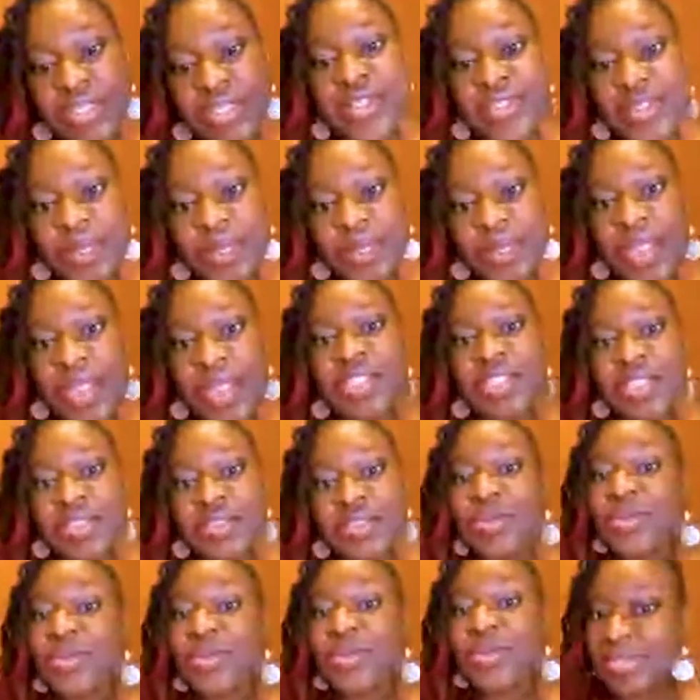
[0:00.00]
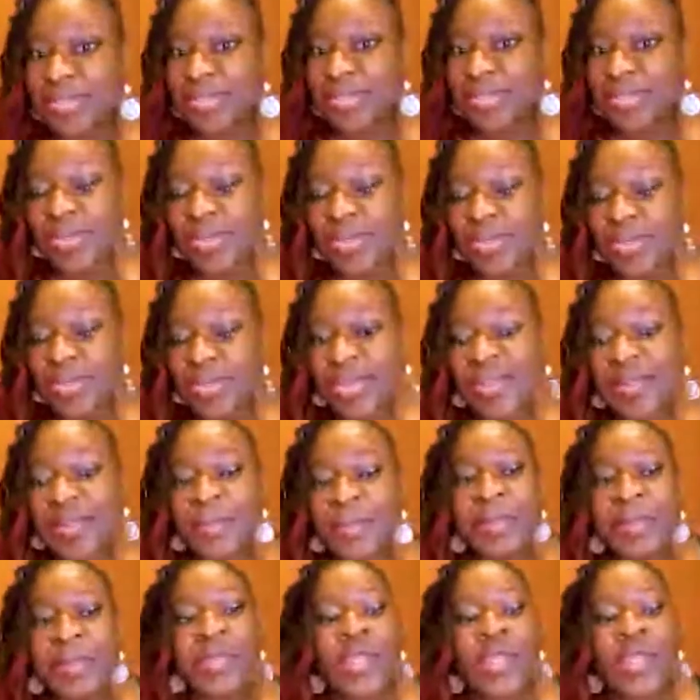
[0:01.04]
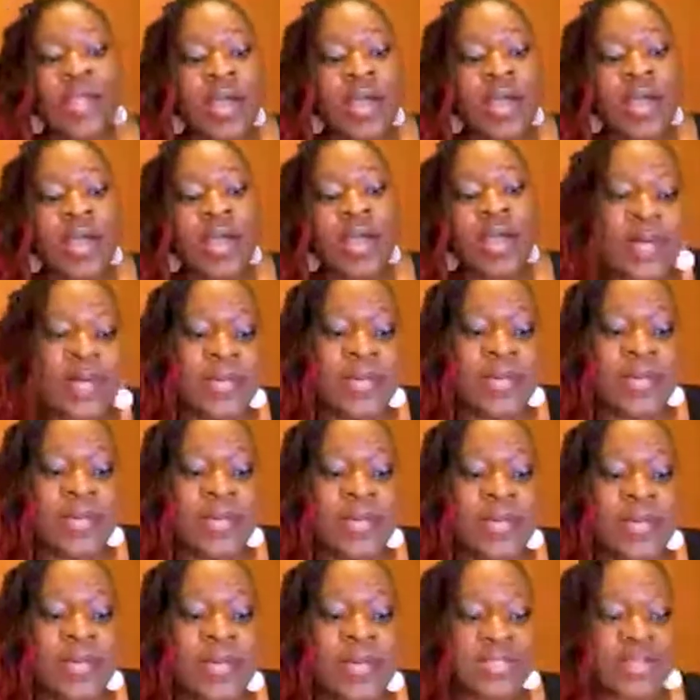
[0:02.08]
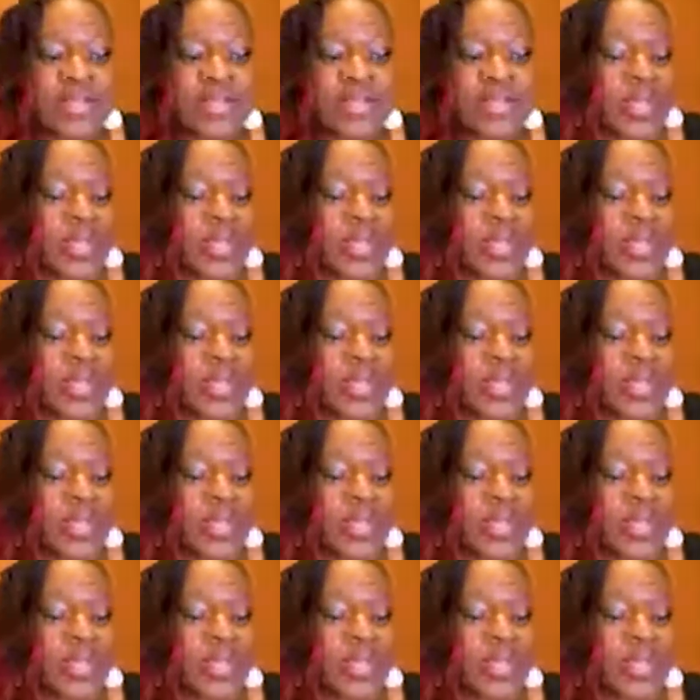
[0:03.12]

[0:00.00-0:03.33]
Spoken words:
the patient holistically. So